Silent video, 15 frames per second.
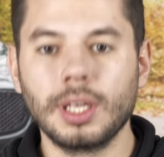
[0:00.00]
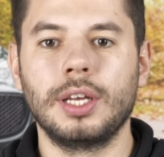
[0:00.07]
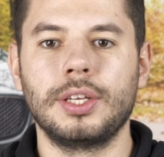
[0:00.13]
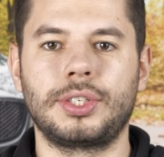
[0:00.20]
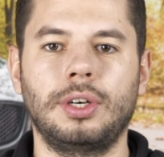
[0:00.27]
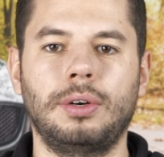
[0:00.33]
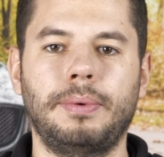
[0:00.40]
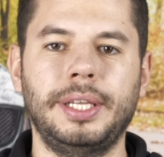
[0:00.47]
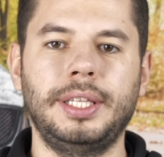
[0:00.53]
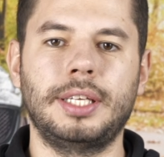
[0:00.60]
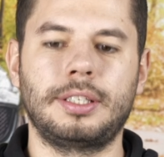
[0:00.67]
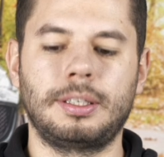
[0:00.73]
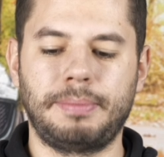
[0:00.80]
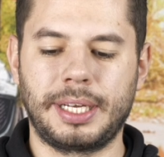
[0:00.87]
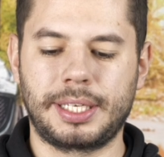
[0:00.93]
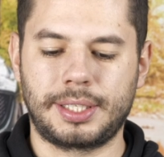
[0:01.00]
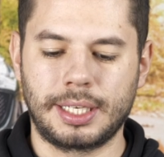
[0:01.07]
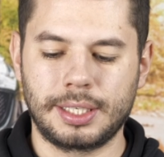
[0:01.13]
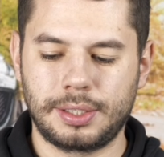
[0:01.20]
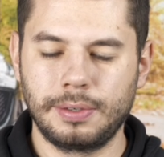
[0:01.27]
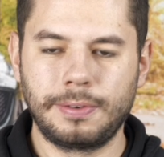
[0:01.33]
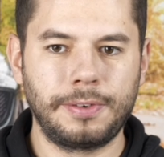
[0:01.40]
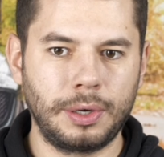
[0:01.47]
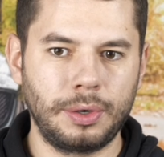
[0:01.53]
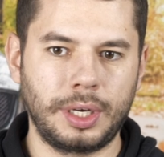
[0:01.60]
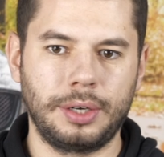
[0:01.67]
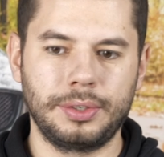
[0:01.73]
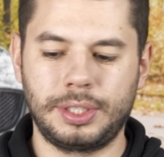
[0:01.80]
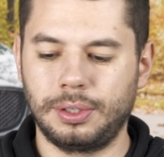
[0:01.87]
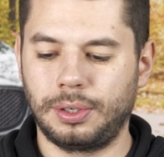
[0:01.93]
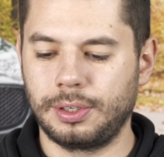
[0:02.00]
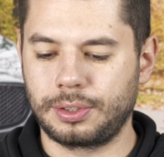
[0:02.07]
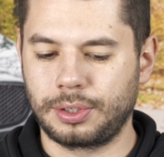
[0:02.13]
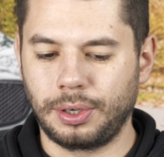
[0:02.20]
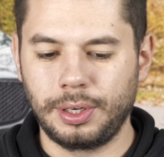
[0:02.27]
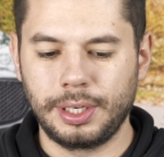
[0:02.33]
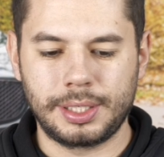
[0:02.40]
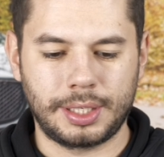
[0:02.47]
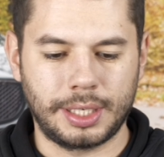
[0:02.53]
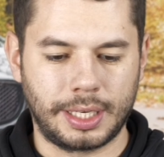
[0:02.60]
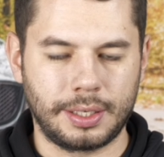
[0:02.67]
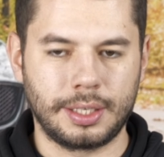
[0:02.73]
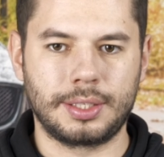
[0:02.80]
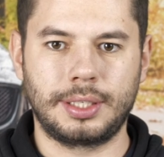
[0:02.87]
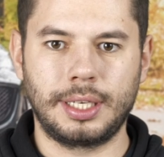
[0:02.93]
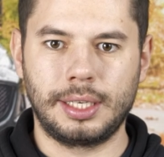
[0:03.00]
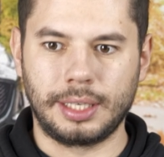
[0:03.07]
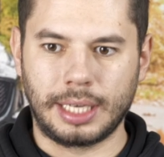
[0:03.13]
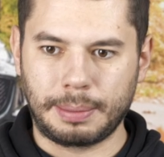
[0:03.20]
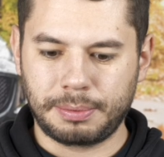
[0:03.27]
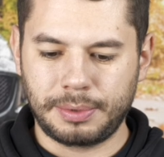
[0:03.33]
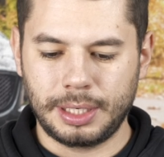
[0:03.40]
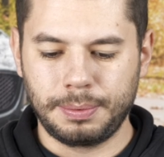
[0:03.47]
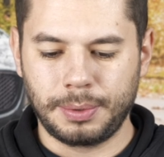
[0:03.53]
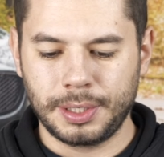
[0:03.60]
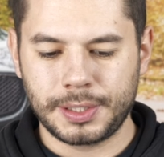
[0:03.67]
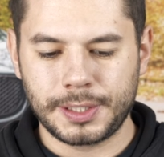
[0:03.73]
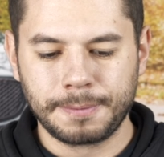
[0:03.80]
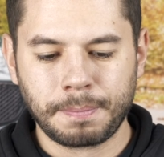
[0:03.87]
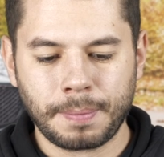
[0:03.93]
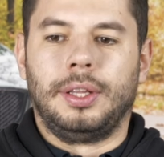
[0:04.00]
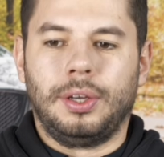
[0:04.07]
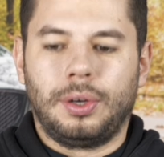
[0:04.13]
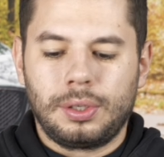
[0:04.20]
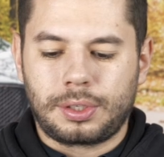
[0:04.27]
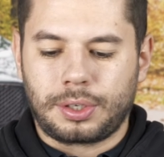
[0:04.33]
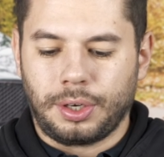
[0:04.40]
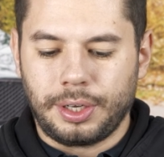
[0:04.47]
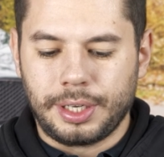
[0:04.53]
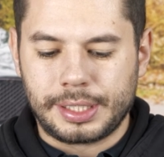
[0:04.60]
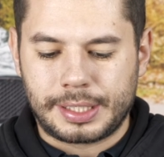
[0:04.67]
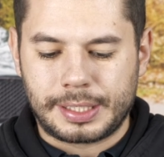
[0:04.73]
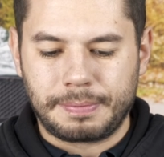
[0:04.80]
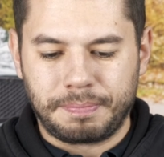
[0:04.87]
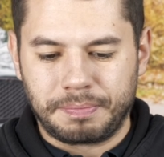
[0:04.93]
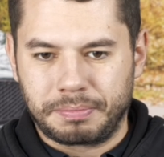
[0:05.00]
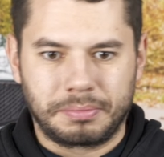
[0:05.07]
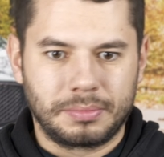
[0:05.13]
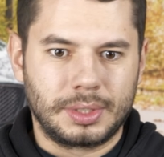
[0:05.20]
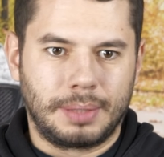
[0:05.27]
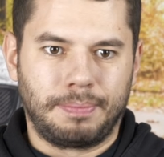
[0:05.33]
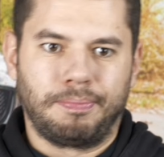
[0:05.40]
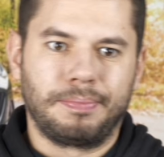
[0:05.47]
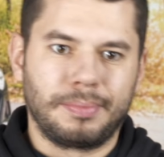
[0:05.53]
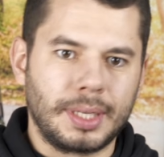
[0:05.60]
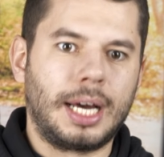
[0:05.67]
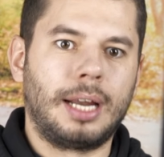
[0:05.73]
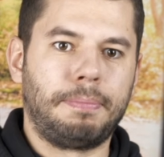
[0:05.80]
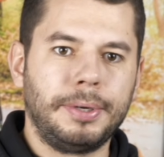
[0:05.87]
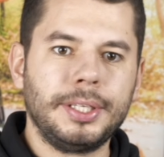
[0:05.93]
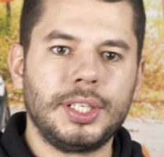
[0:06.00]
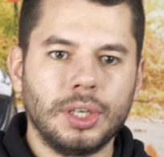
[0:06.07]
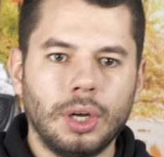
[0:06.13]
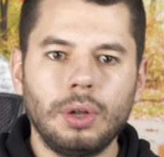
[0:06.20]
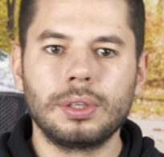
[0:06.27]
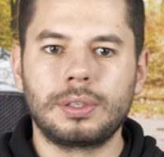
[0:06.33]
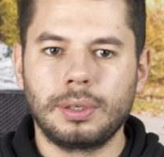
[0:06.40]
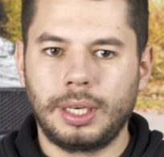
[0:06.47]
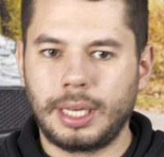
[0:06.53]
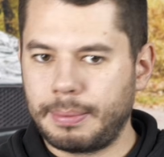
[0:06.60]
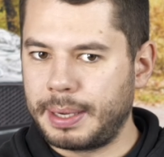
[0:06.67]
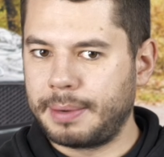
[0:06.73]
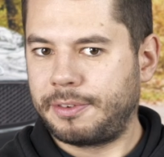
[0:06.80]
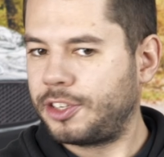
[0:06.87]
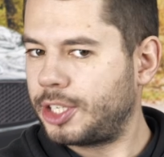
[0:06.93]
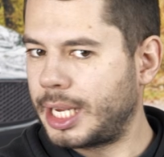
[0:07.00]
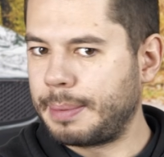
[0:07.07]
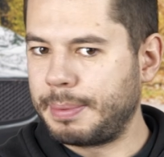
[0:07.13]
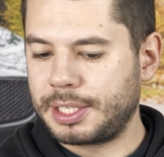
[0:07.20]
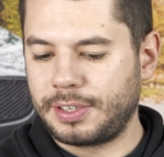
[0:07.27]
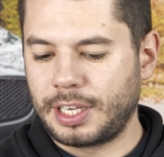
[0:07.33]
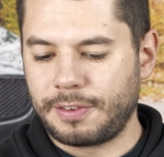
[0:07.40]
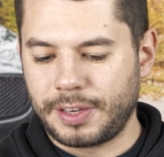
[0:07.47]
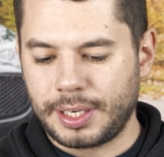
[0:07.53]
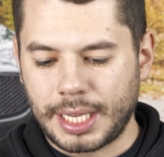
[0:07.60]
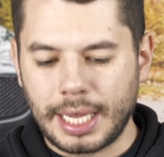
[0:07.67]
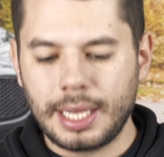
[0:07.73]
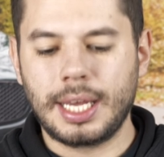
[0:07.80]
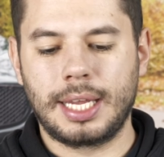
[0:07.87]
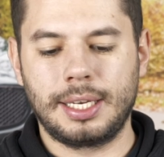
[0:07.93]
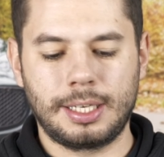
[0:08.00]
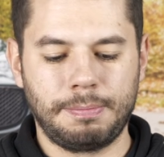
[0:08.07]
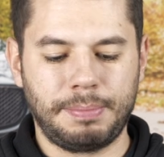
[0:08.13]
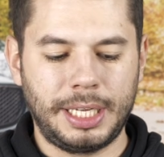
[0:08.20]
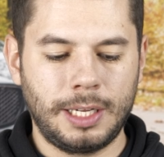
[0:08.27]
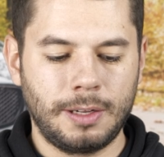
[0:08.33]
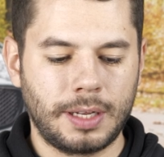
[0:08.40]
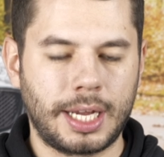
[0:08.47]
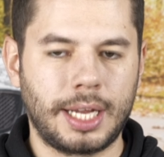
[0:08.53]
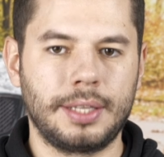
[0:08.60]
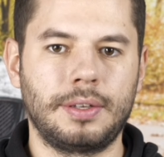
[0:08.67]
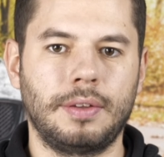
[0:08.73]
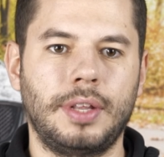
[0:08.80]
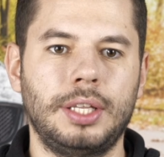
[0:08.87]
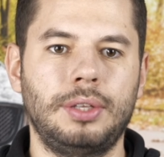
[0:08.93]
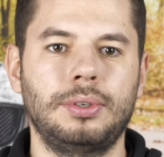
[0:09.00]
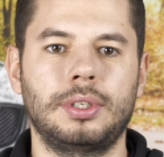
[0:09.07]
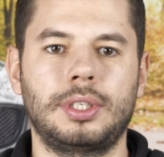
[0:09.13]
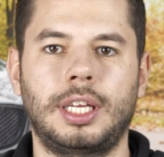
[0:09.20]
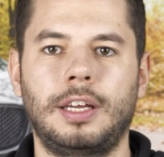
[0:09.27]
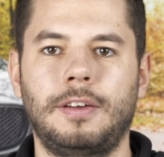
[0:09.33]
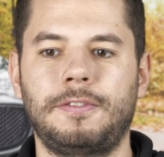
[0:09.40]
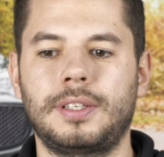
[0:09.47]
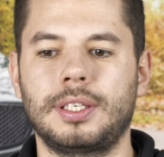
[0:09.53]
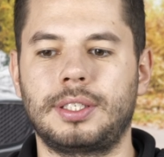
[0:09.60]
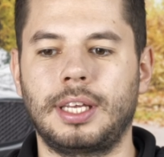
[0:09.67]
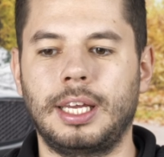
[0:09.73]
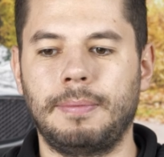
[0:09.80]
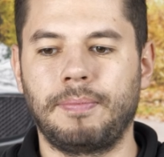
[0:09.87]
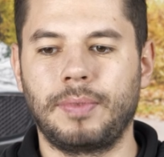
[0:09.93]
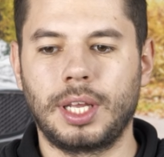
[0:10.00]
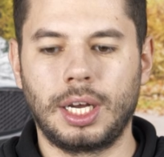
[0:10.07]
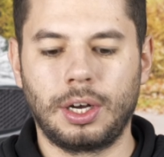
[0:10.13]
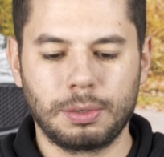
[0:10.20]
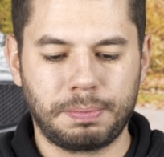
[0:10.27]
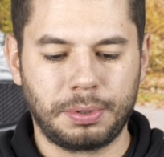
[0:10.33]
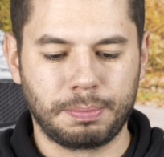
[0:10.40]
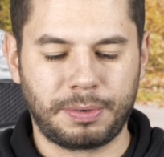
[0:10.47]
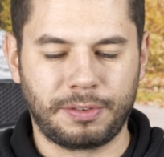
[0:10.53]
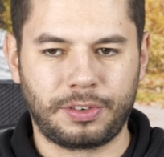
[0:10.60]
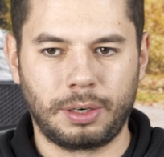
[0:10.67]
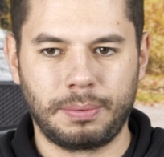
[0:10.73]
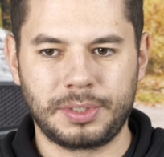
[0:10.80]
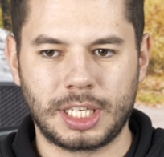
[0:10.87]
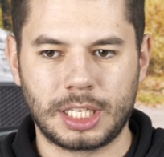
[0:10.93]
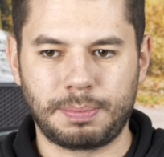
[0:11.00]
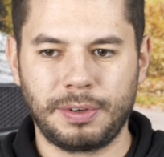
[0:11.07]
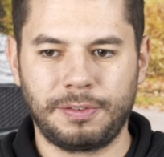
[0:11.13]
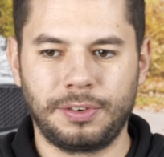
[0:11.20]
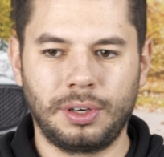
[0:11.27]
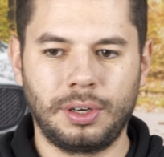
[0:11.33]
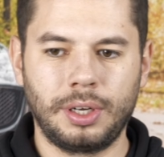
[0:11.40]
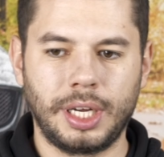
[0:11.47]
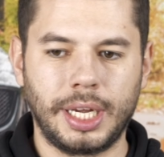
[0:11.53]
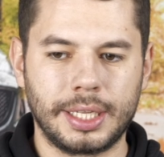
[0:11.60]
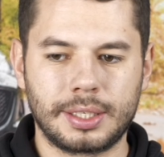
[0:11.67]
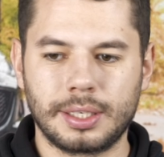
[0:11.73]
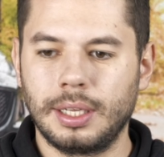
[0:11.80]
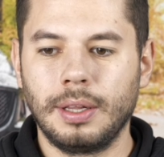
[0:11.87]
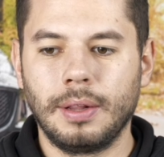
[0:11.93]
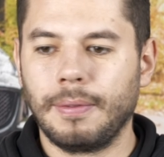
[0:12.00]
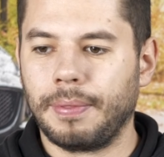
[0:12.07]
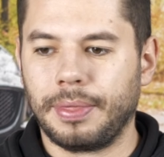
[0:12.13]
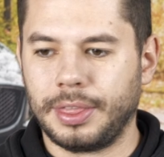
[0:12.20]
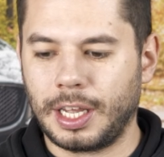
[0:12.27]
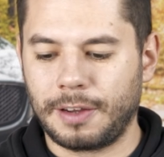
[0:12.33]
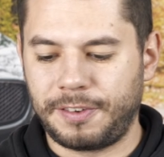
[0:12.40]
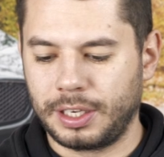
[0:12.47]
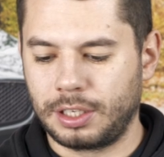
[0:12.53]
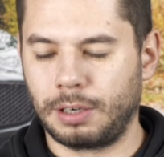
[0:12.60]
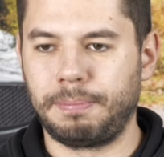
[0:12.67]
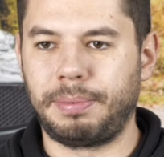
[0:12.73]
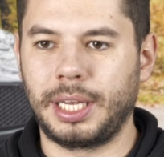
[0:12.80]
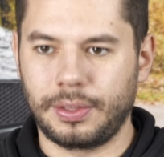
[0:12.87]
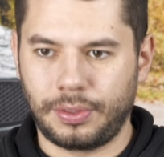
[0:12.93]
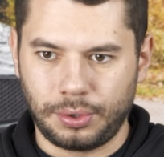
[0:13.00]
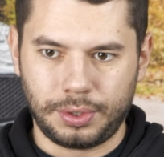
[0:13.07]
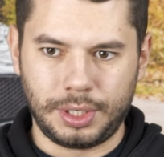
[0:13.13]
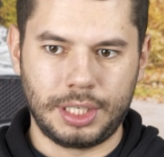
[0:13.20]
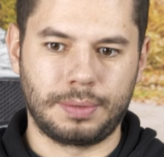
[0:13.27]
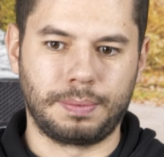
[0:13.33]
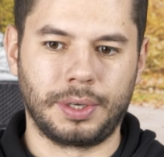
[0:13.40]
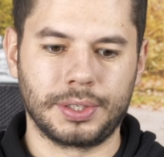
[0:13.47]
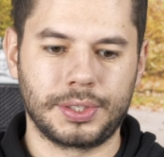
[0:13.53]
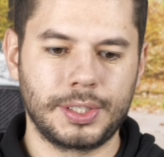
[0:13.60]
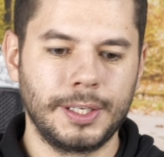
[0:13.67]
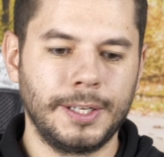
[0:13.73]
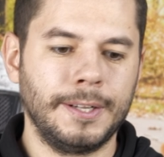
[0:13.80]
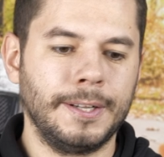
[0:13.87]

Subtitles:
So when does it make sense to throw out the old coils and install the upgrade ones? The old coils are pretty old in MX-5NA and NB, and they do not have the same output performance as before, and nothing compared to these ones.